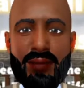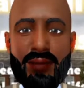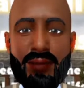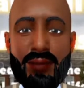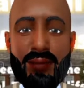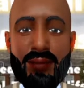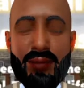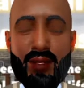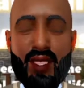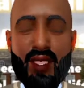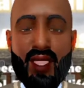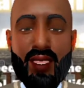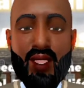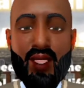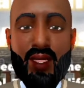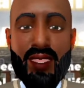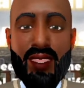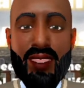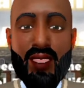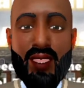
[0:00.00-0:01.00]
Because I'm
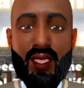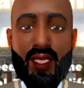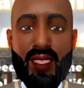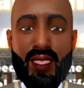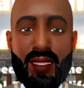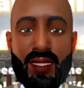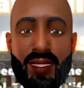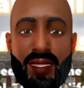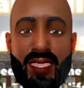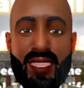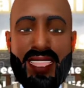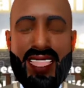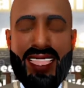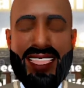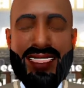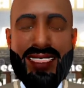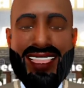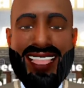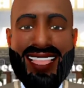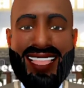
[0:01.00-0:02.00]
a bullshit
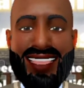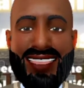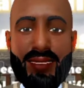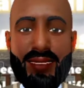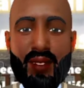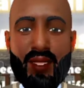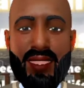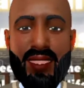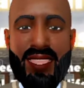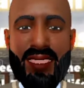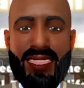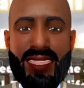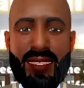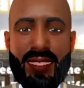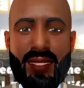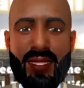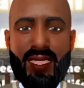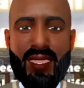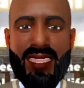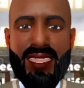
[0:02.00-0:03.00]
ass
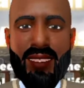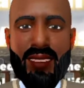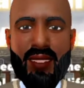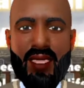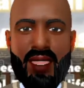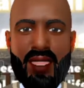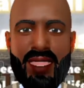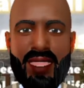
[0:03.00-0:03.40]
individual.